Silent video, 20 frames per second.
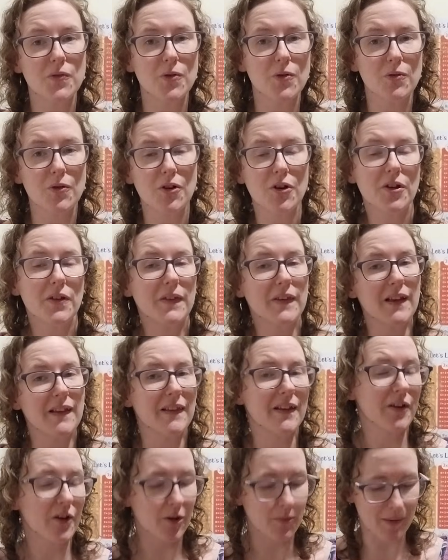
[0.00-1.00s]
4 rows
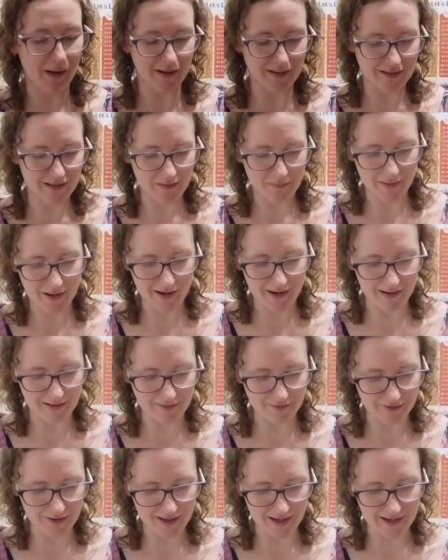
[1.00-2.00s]
and then go back to the main
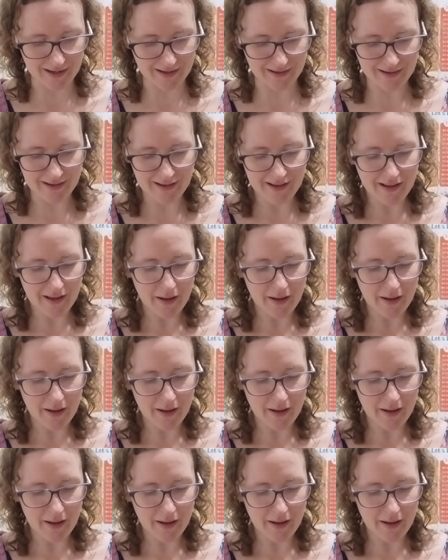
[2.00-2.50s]
color again,